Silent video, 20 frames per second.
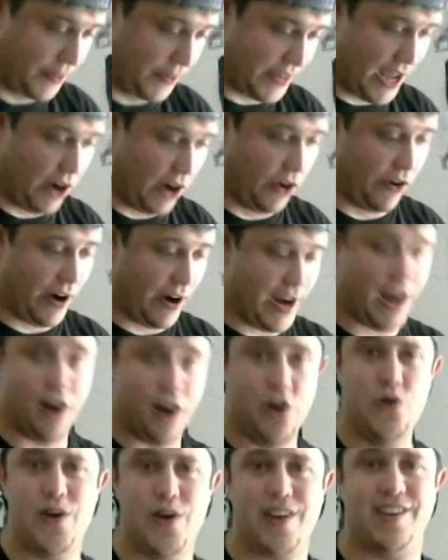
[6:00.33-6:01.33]
that on right now.
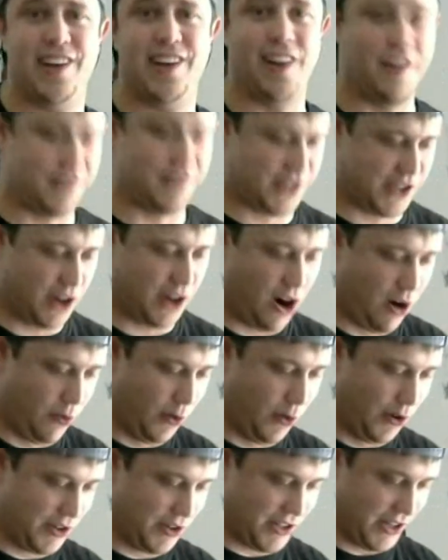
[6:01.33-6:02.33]
Who doesn't love Star
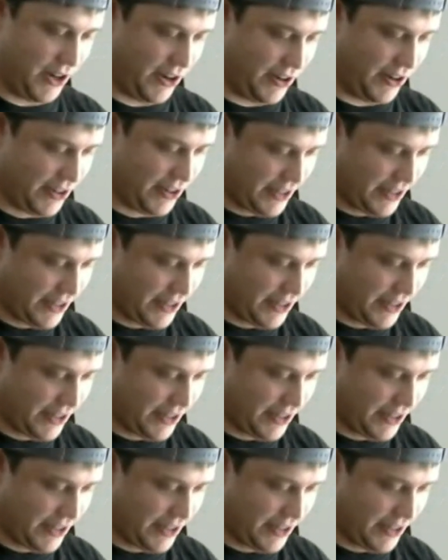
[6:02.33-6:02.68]
Wars, you know?